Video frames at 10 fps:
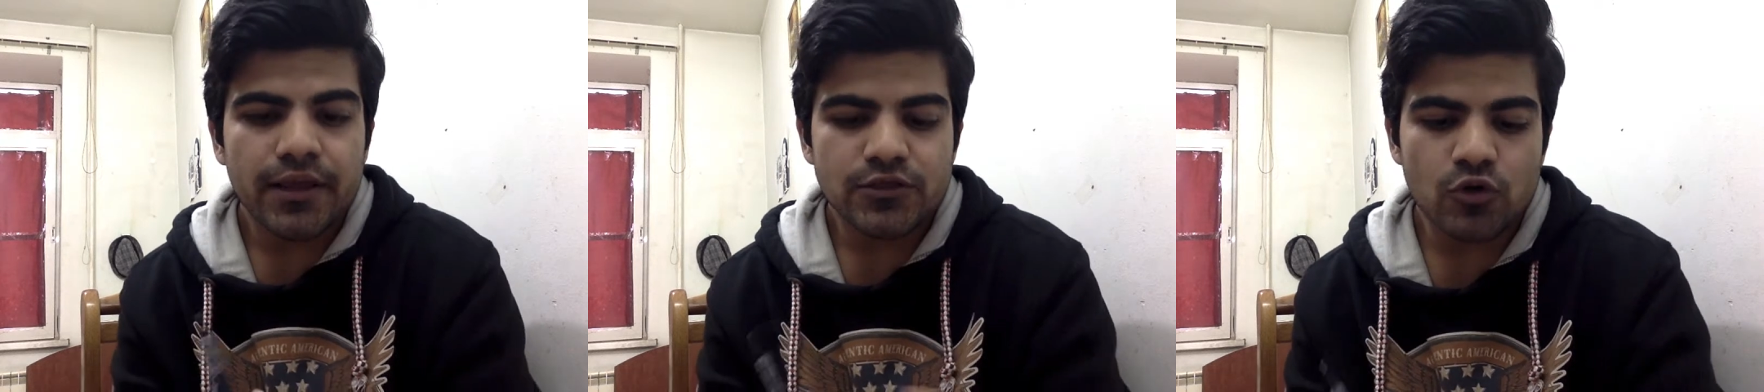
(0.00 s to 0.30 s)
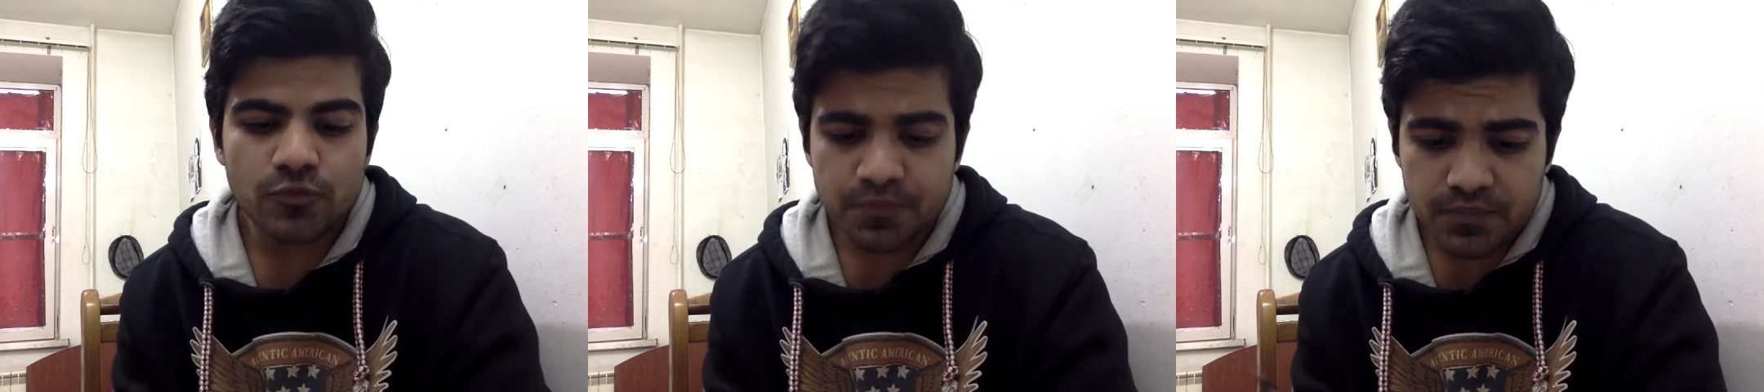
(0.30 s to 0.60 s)

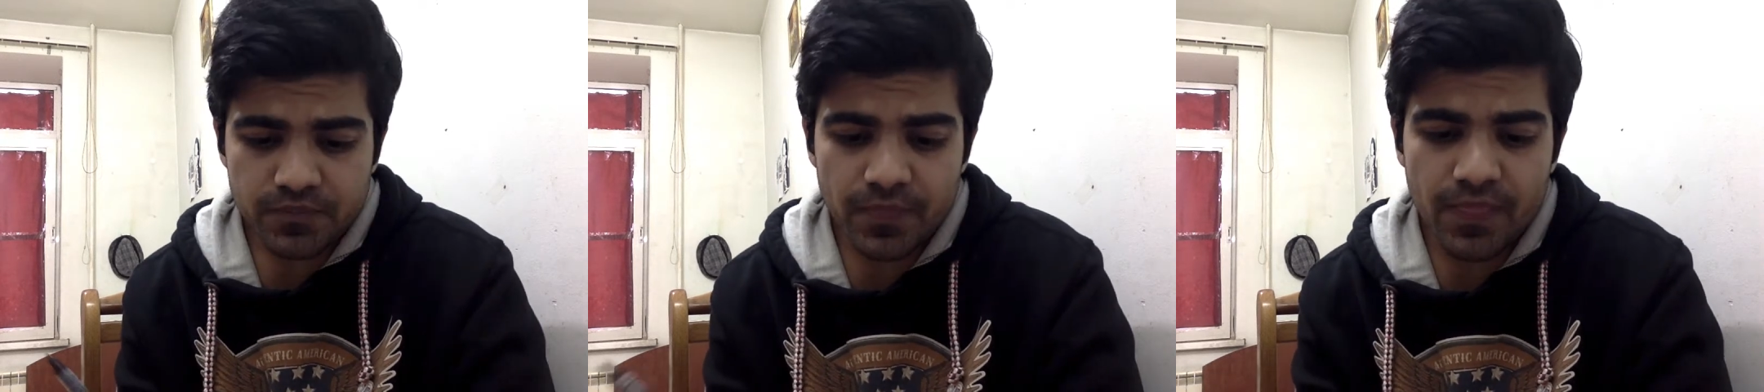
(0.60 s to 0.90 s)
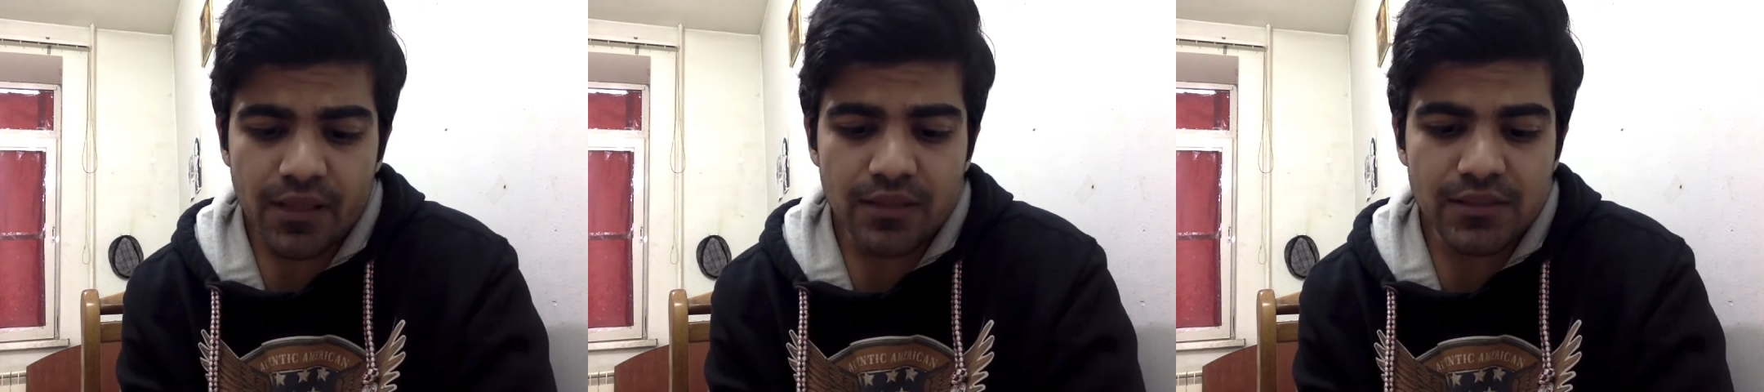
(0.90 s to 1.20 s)
So
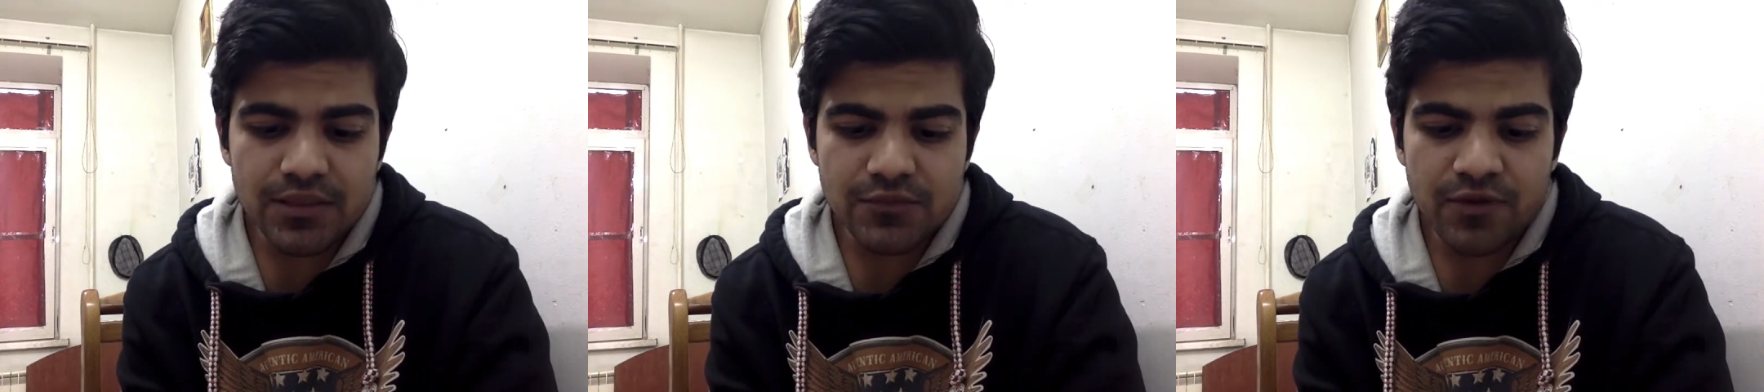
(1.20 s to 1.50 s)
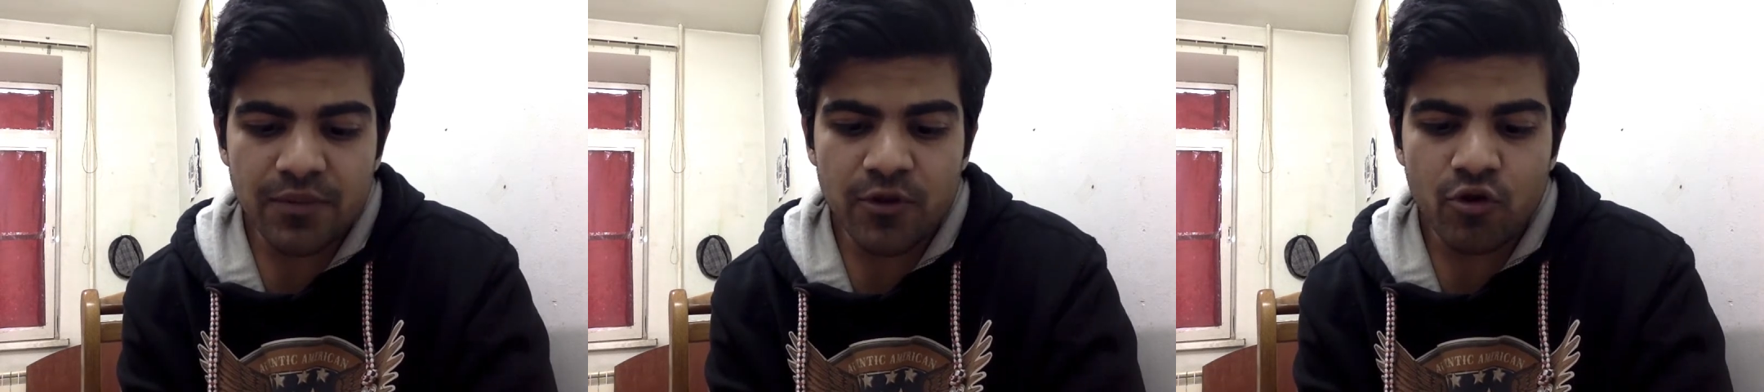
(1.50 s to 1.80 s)
this
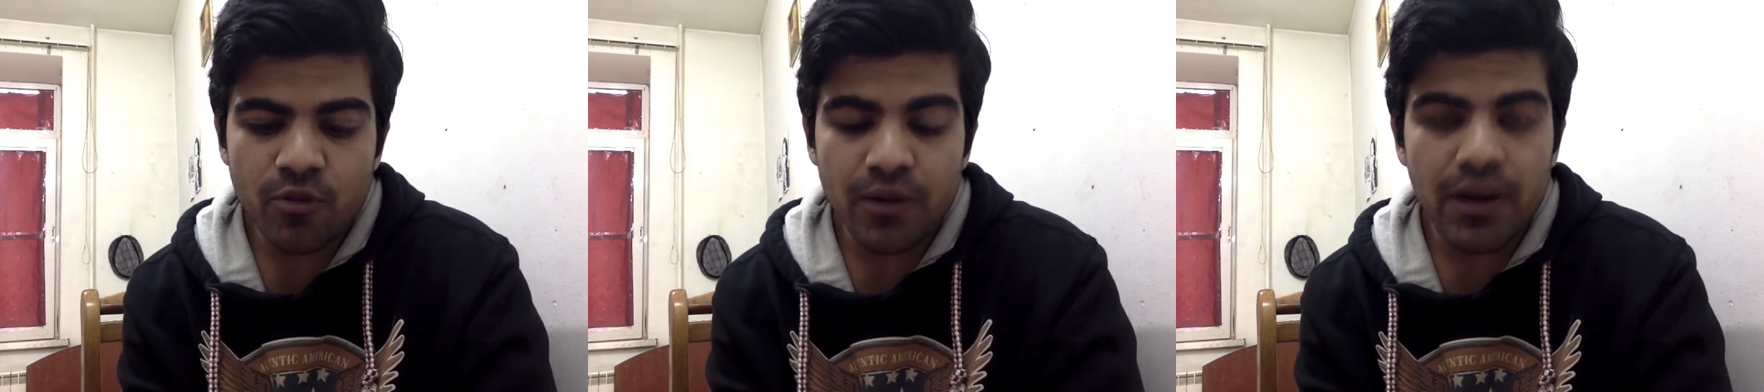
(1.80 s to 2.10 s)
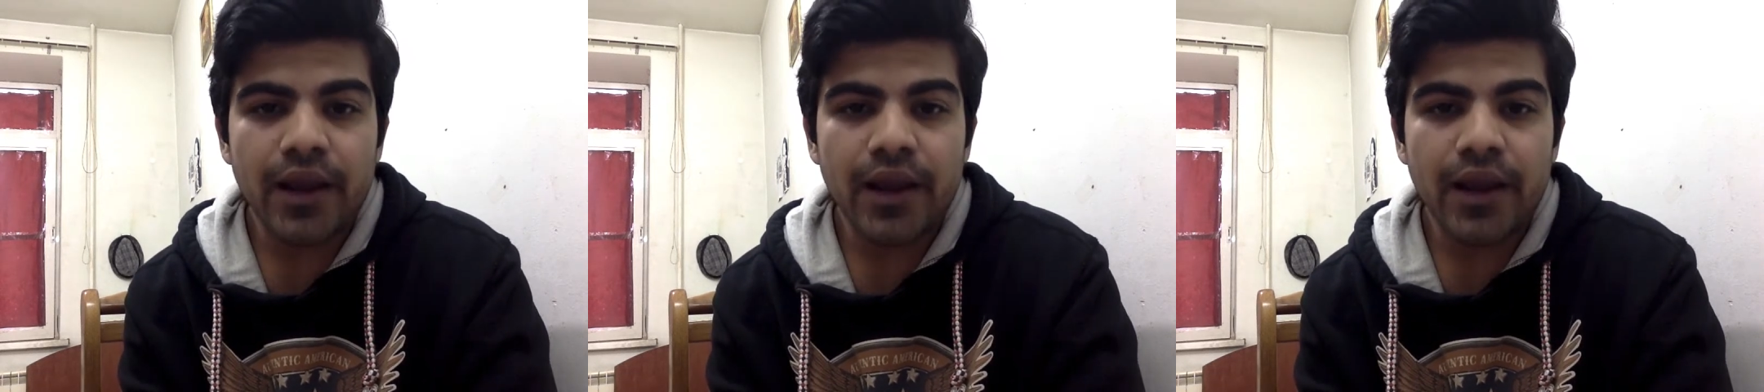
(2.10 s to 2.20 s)
will be normal.